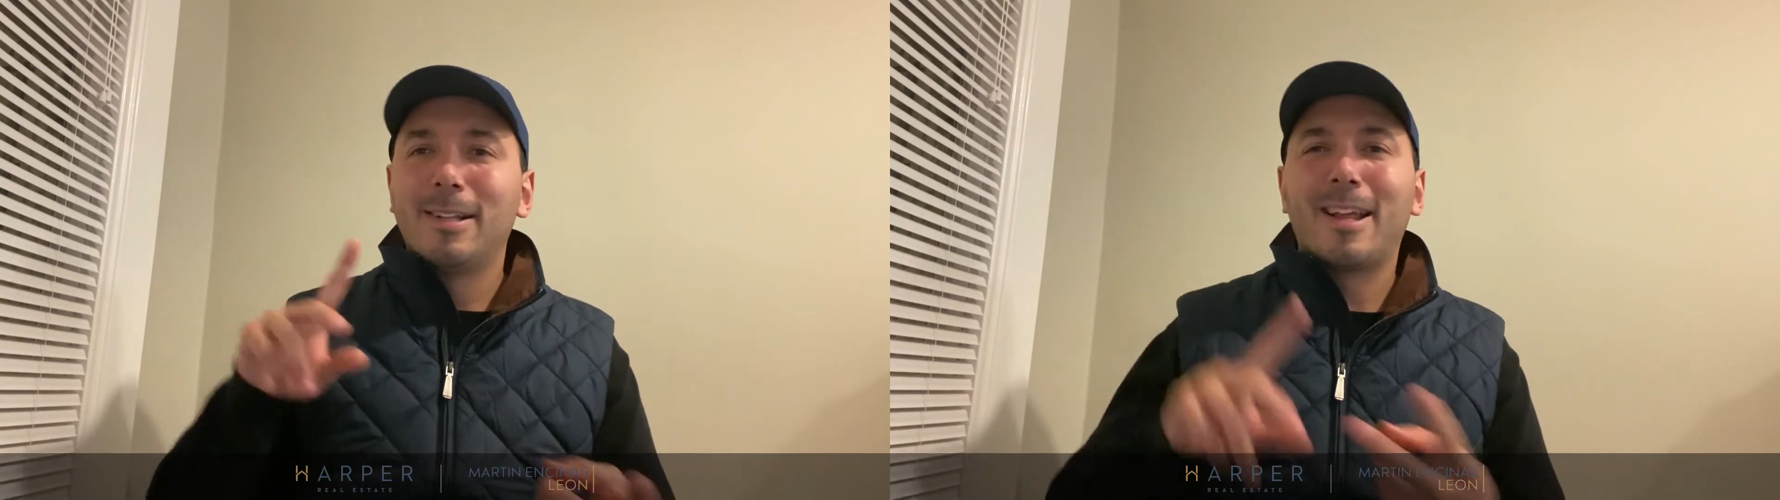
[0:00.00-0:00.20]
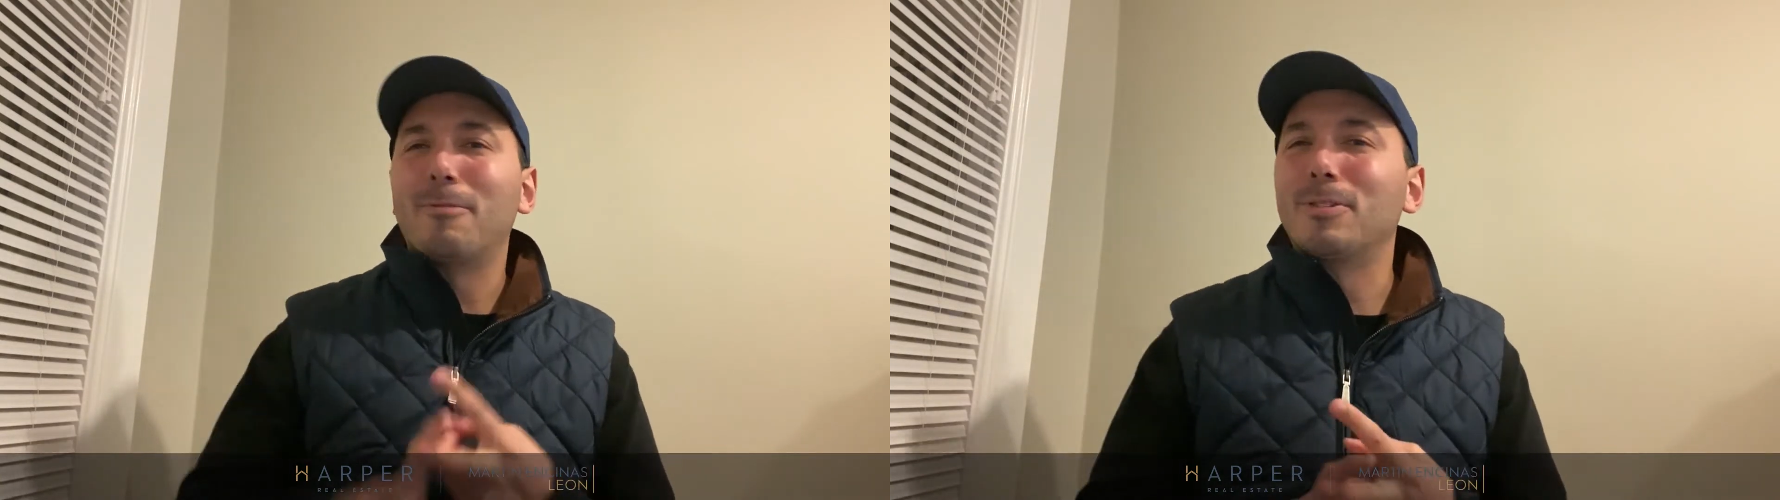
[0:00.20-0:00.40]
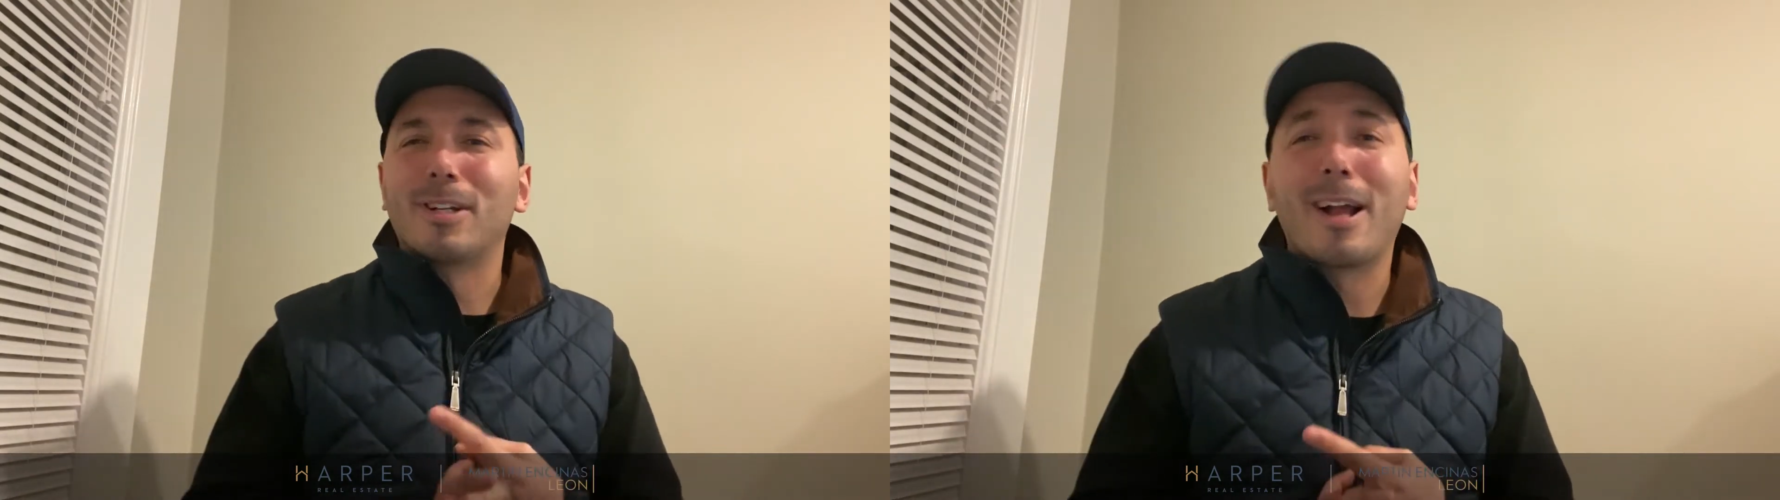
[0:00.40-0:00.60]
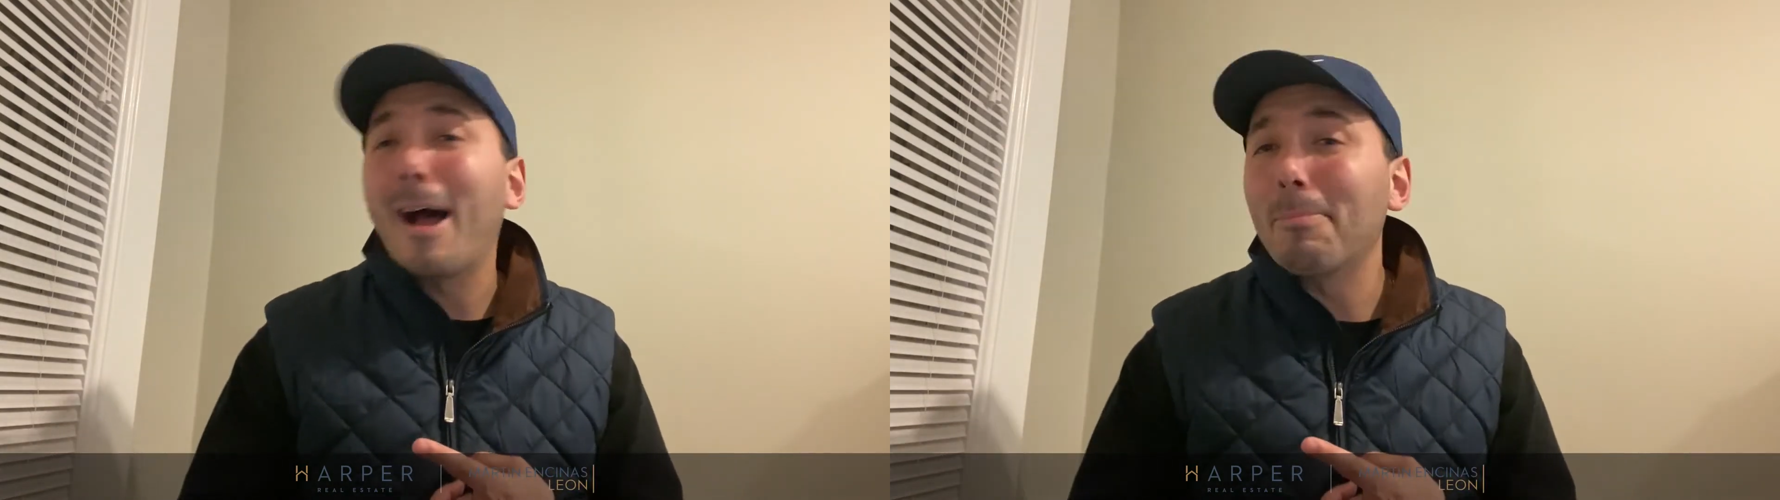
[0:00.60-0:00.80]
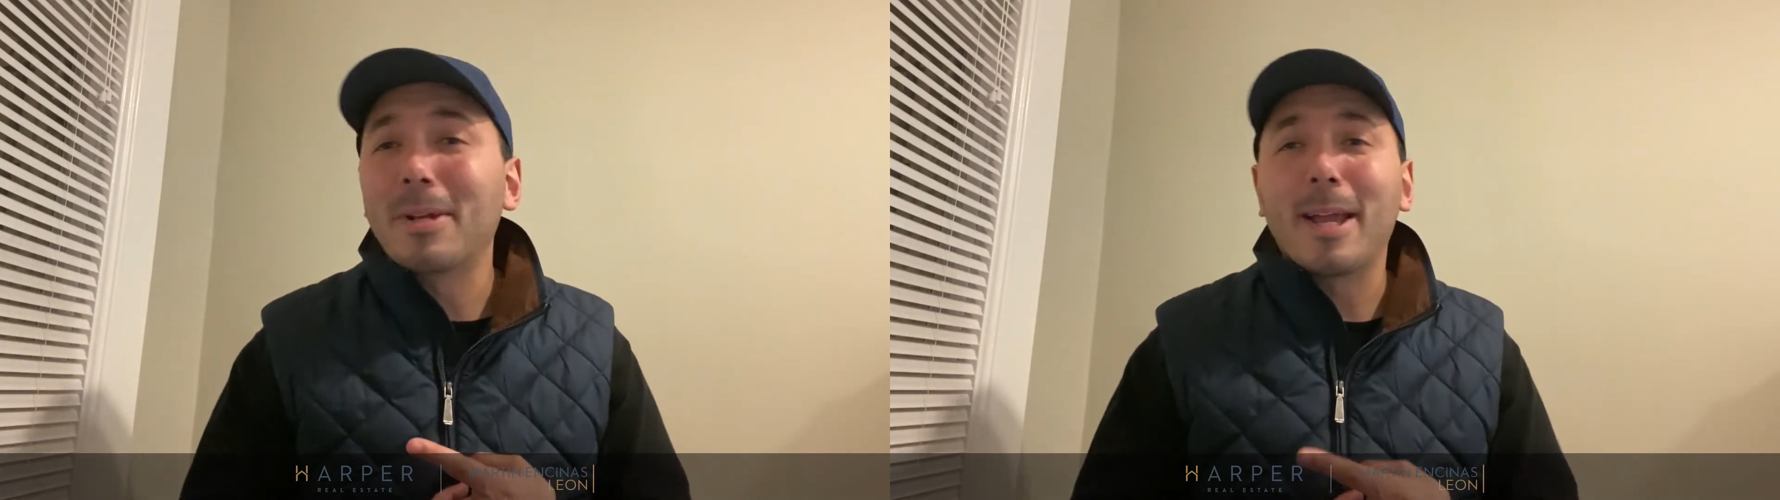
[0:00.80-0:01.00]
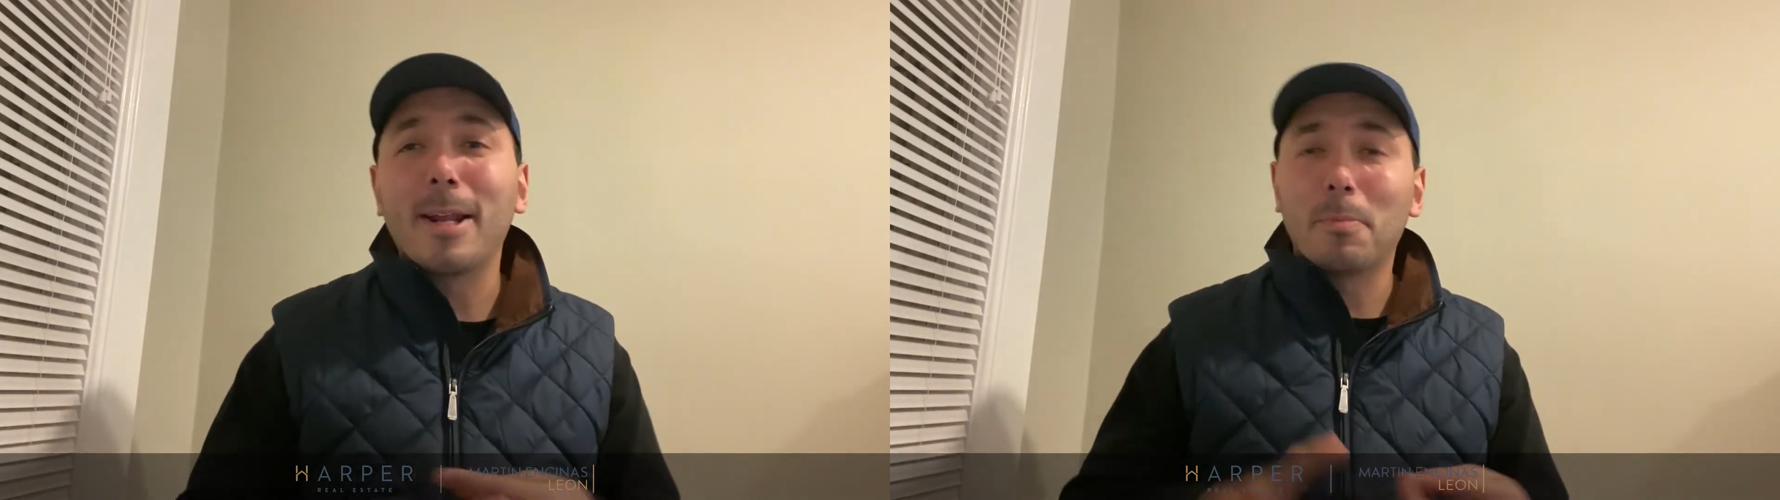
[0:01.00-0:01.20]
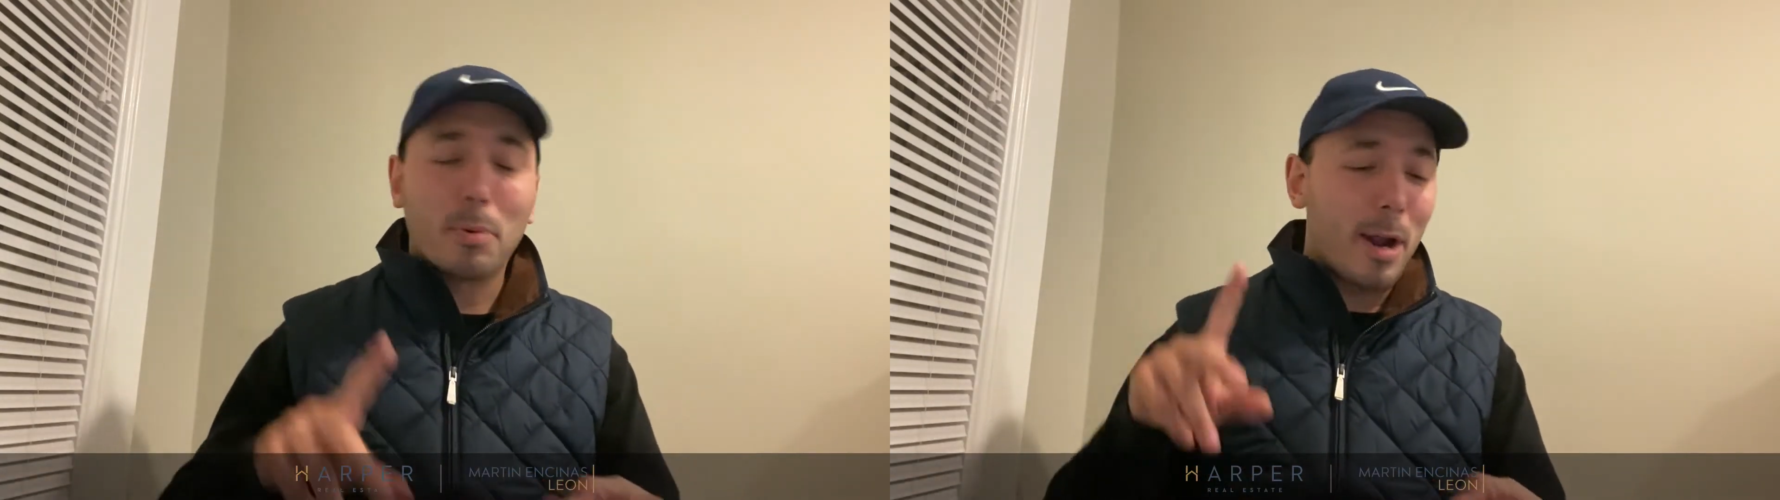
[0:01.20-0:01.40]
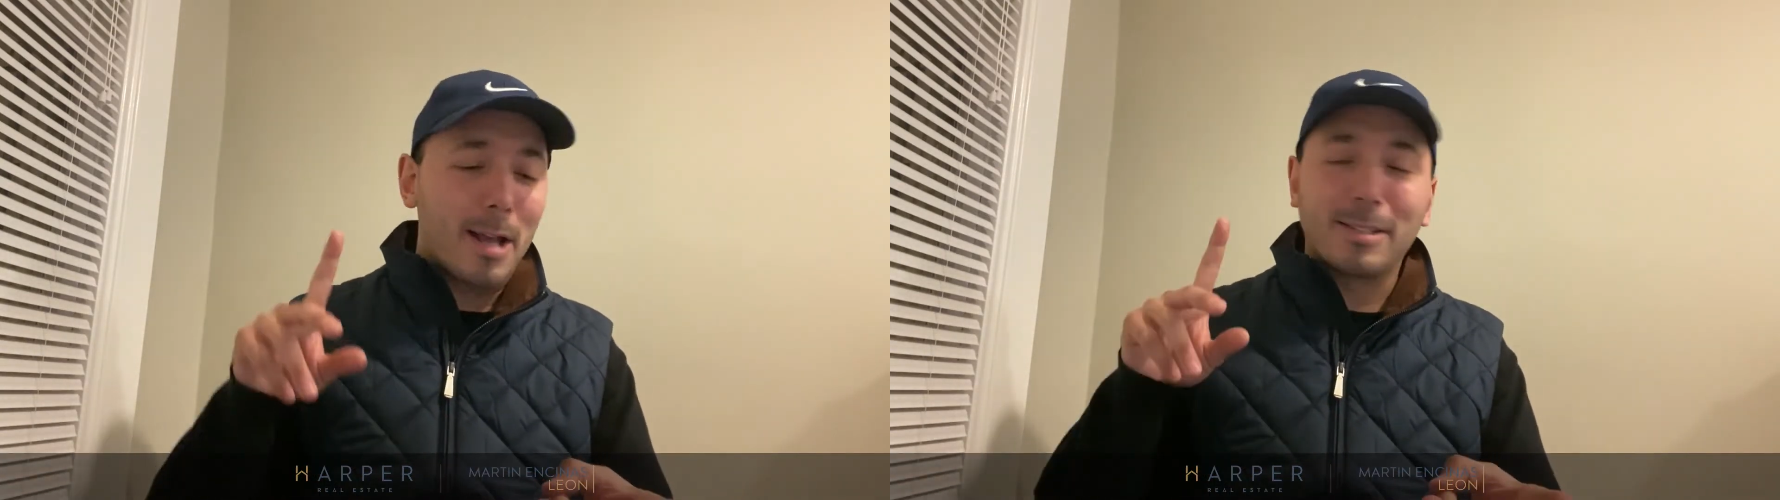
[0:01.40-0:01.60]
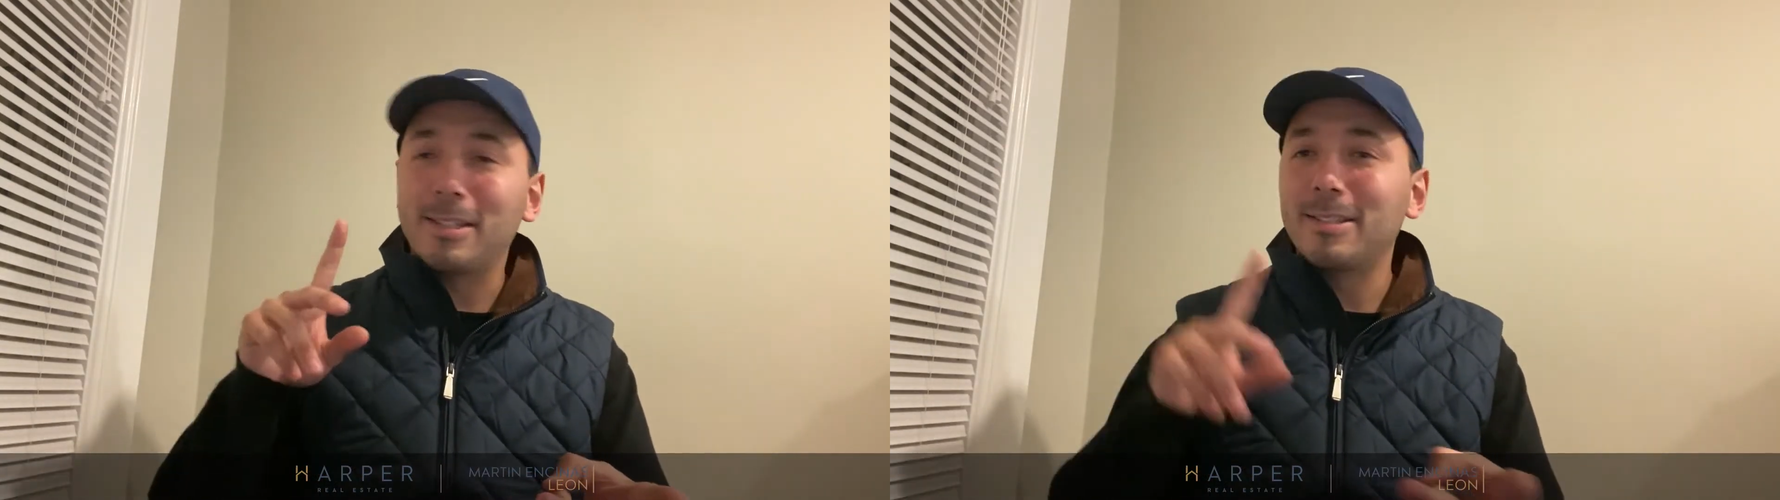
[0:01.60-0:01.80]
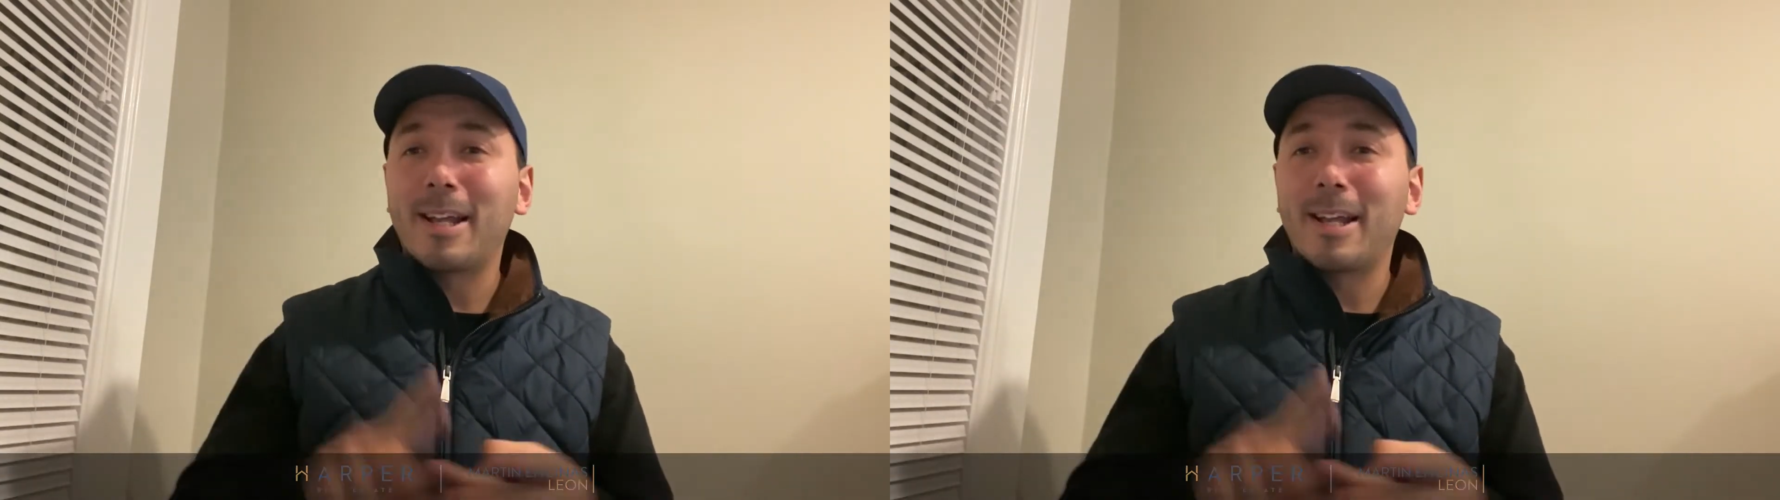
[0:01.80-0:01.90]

that it was a complicated process,